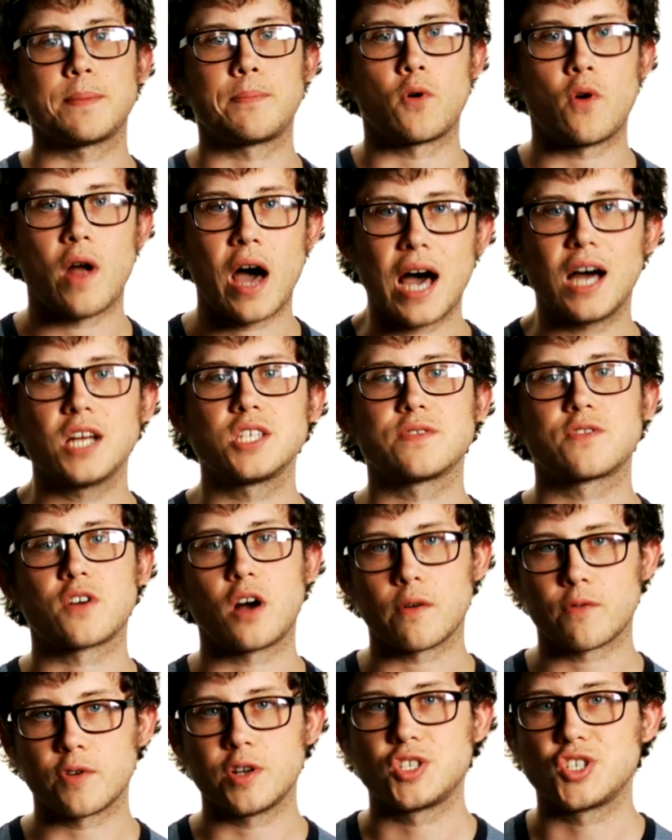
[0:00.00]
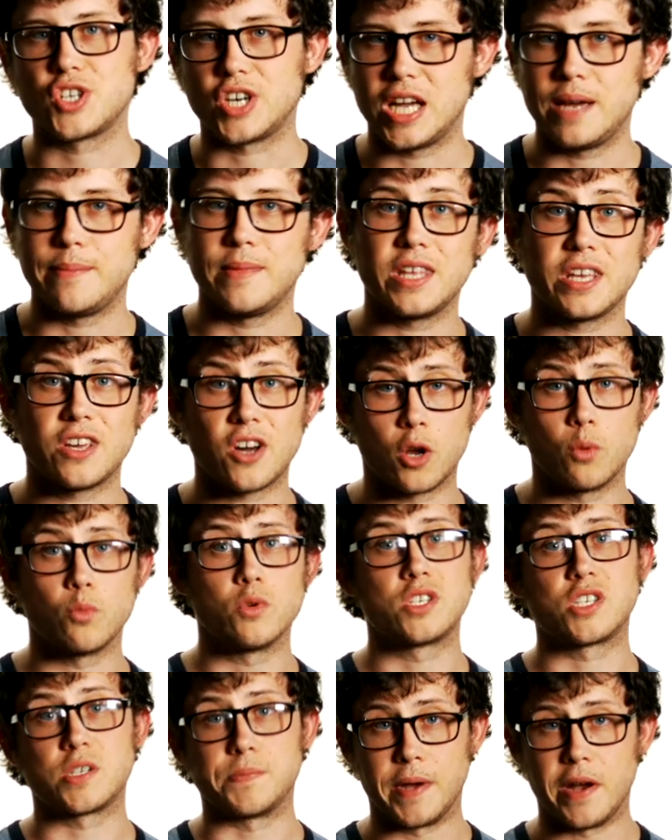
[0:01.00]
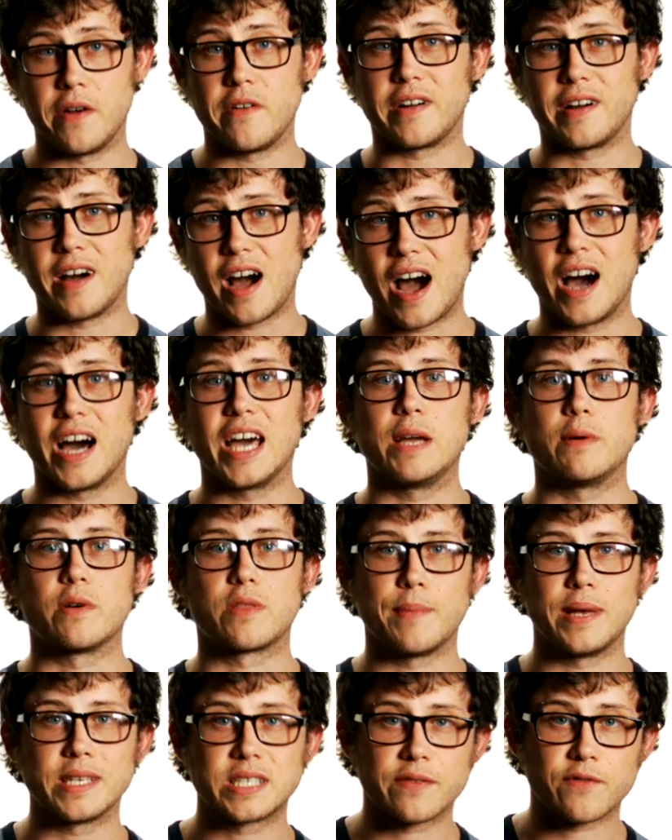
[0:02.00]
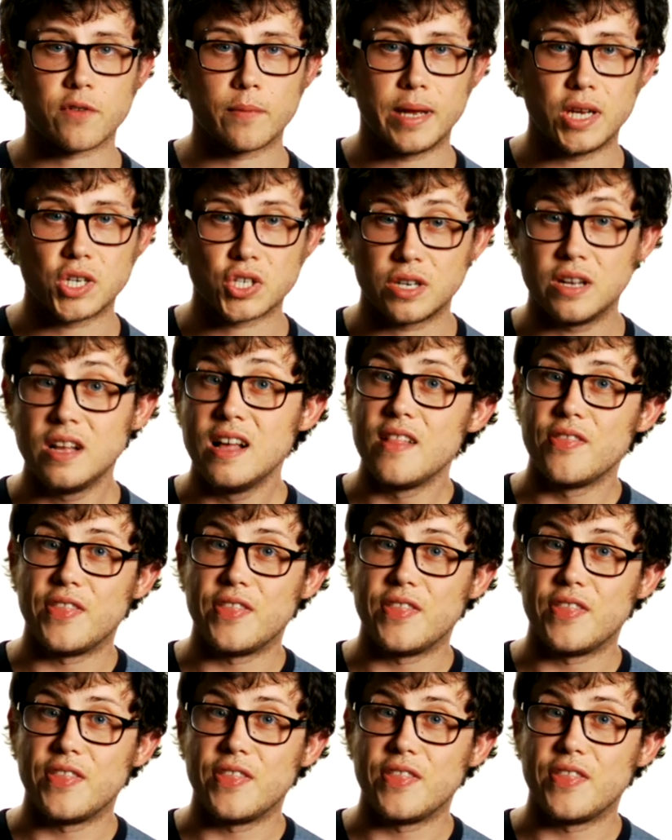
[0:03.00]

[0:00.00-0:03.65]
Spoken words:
barrage of coverage claiming that Gunn was smearing Lally with misinformation